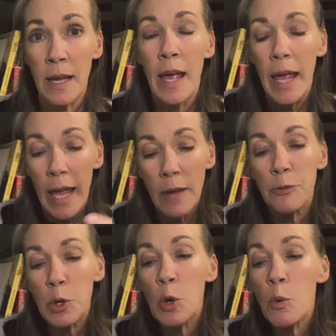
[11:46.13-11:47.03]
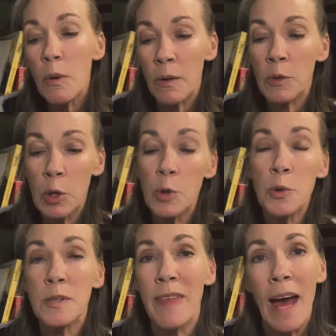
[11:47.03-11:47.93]
If you
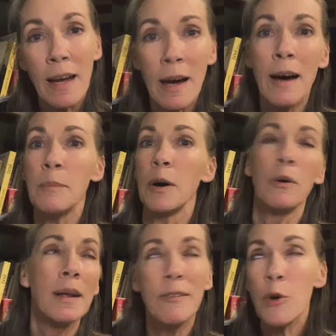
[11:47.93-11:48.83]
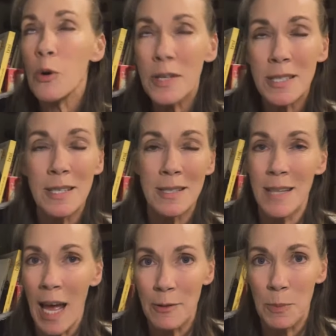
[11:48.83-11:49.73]
use that combo, and of course it doesn't
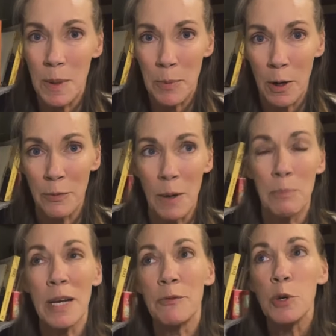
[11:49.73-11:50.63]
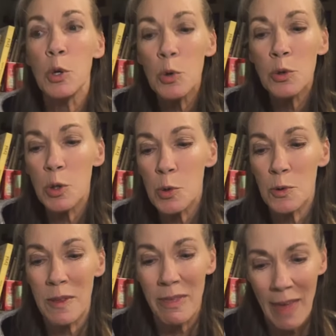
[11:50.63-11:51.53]
have to be perfect, but if you use
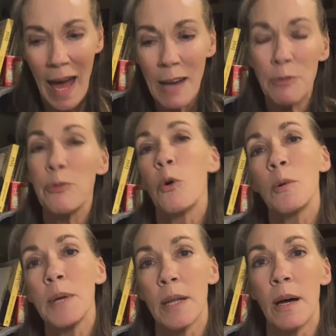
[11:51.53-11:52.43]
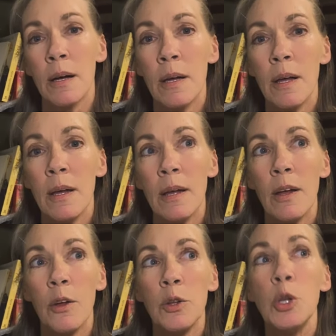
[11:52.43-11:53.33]
that formula,
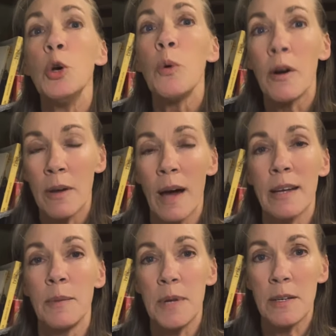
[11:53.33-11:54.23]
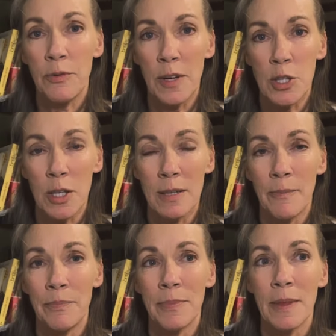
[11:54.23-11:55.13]
you are not going to be deficient
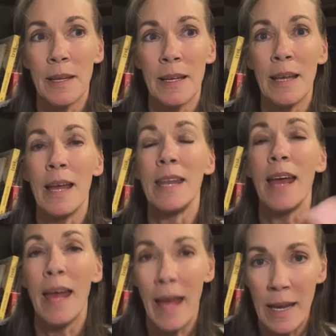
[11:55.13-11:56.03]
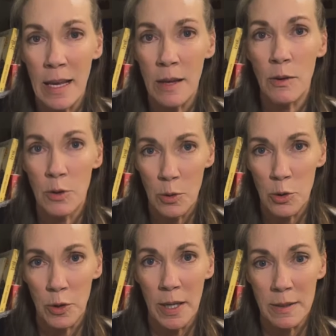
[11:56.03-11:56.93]
in any
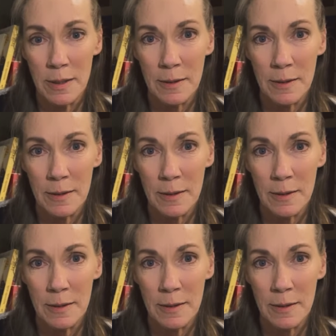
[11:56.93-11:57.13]
nutrients,